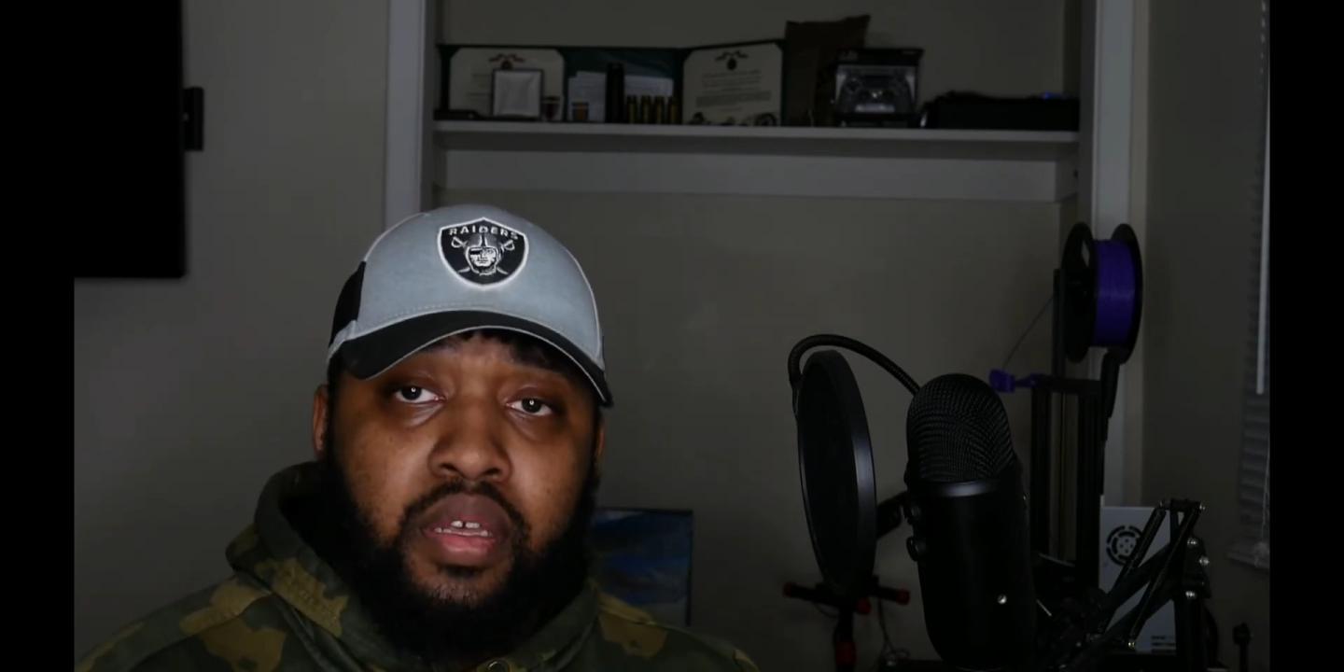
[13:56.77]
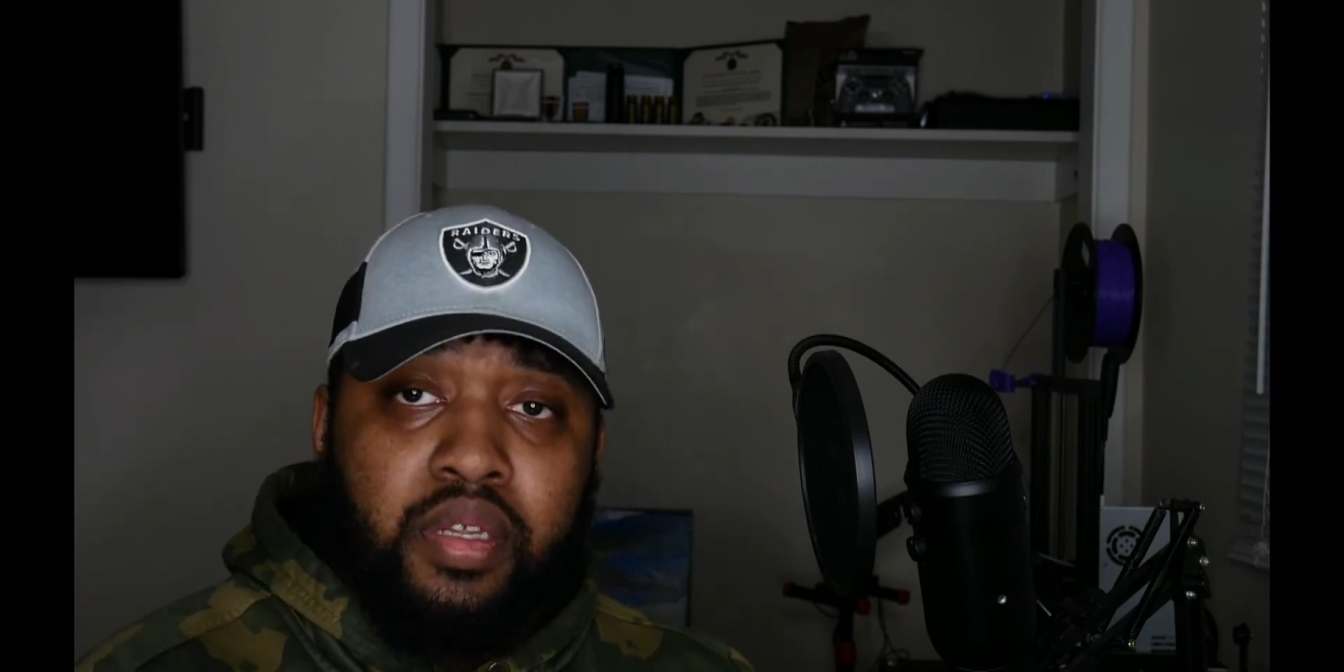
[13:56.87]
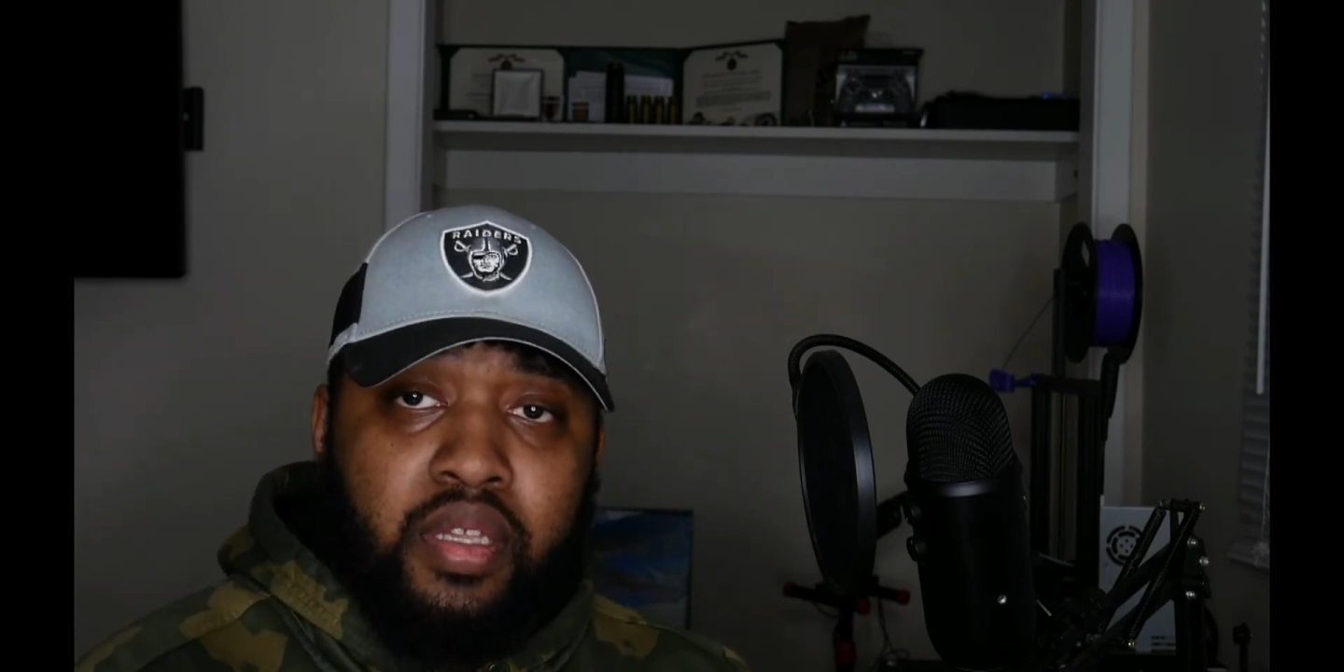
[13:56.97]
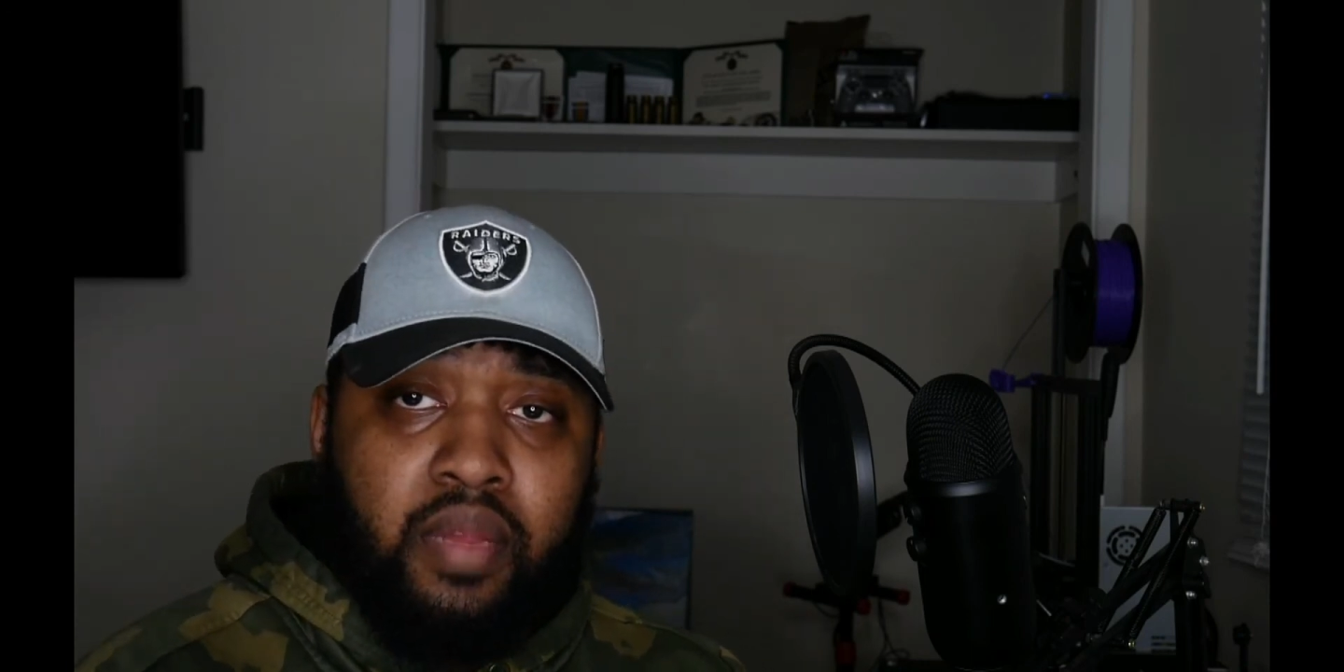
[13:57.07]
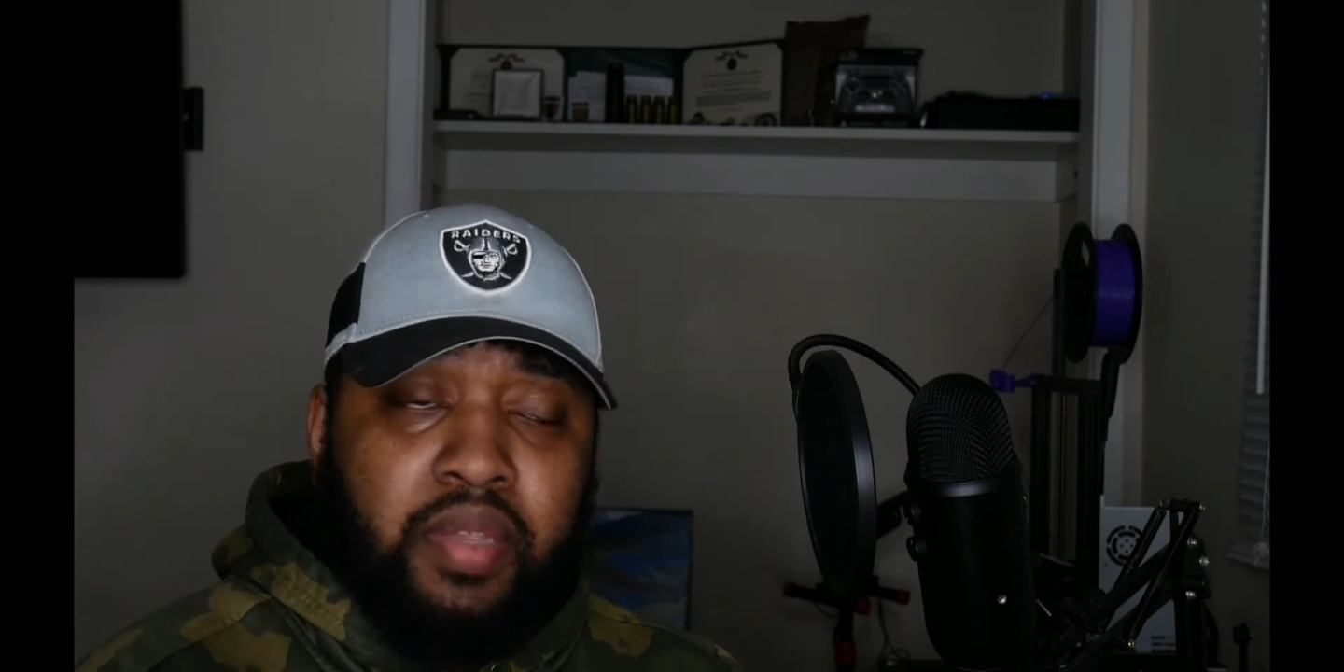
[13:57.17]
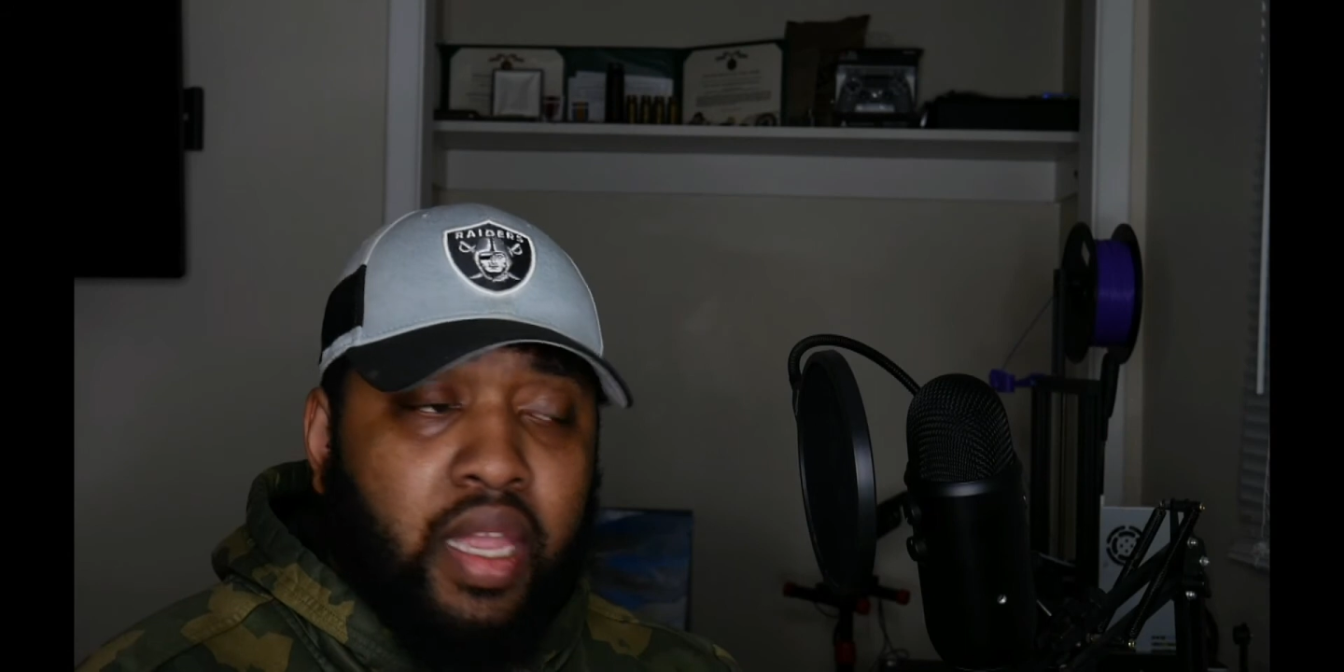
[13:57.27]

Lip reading: his attempt to